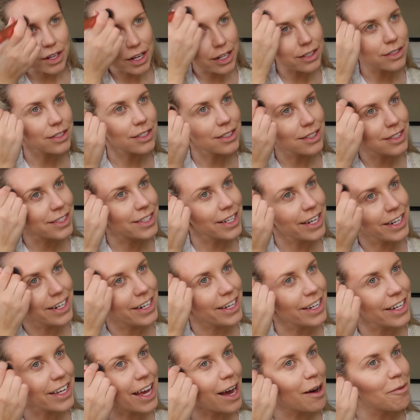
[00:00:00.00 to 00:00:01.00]
hasn't
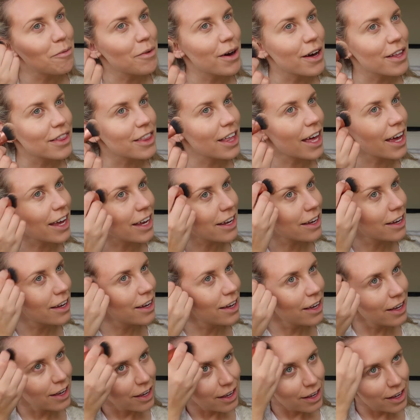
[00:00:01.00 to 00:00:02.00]
seen it yet, but they
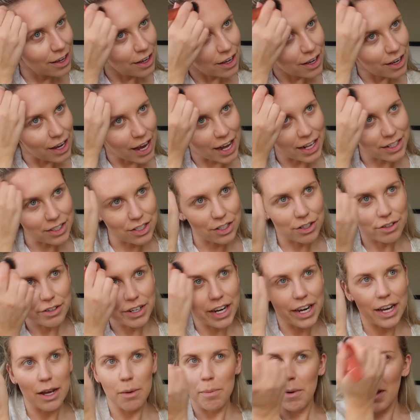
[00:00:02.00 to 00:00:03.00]
had to
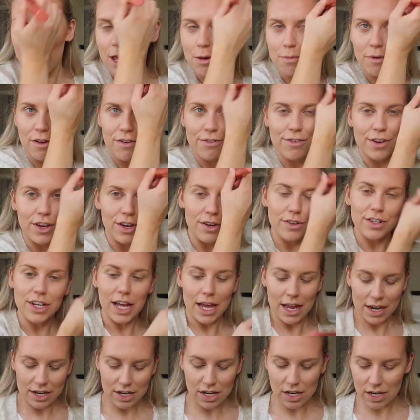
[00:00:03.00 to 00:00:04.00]
create a baby food
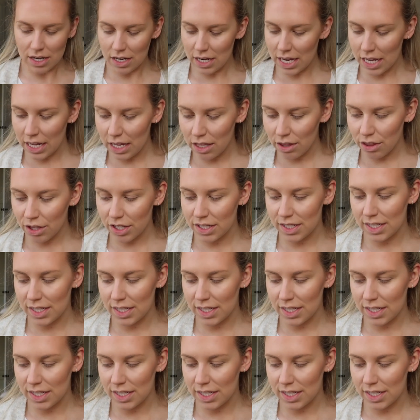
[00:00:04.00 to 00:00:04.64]
and neither